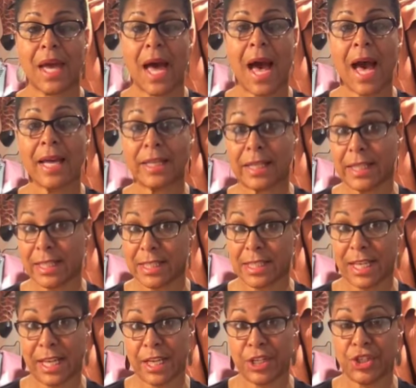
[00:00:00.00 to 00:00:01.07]
highly
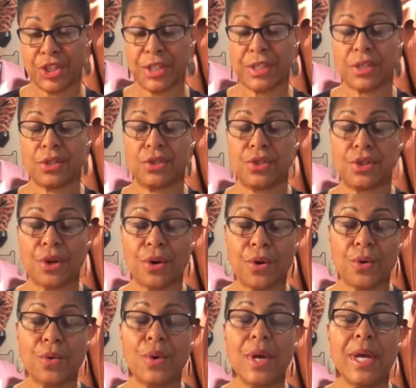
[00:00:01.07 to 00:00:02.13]
contagious.
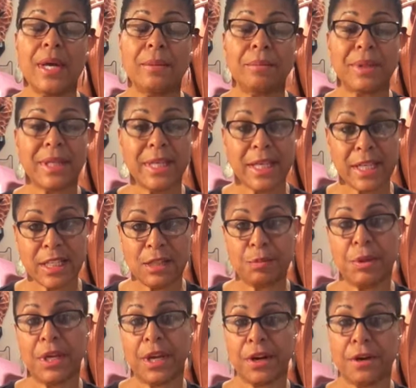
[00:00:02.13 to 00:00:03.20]
So please
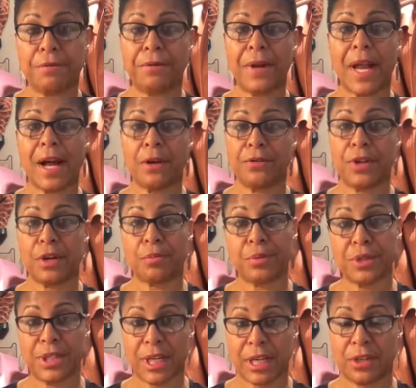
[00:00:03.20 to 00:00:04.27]
be careful out there.
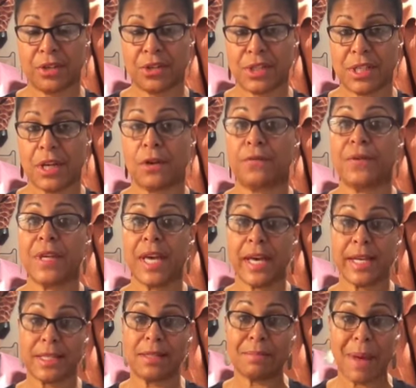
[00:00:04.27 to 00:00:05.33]
Protect yourself.
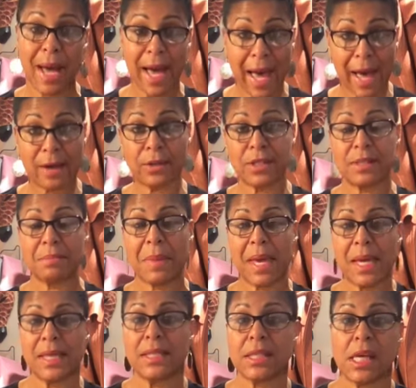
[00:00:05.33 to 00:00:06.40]
Yes, my
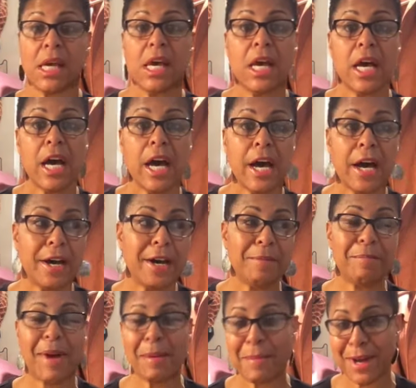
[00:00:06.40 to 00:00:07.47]
housemate, um,
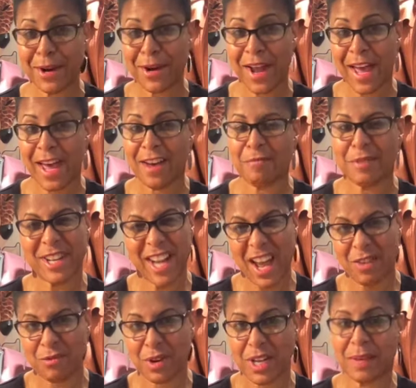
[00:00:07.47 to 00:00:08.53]
my better half, but
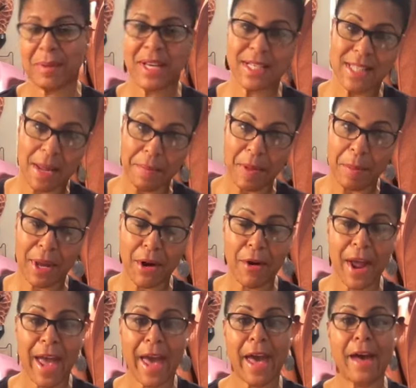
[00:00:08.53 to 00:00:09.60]
not really because I'm the better
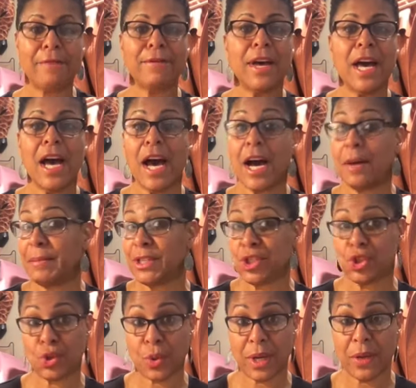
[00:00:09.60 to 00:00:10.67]
half, um, is
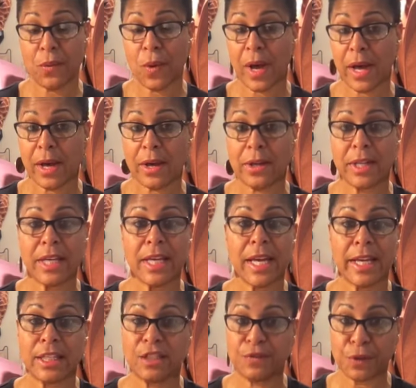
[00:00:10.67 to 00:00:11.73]
doing well. He
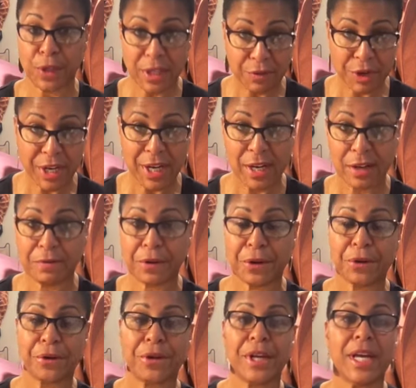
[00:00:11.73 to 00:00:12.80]
has fully
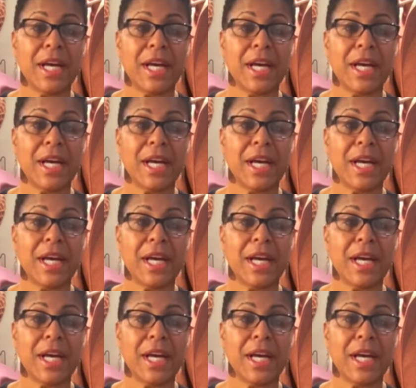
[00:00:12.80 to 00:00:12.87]
recovered,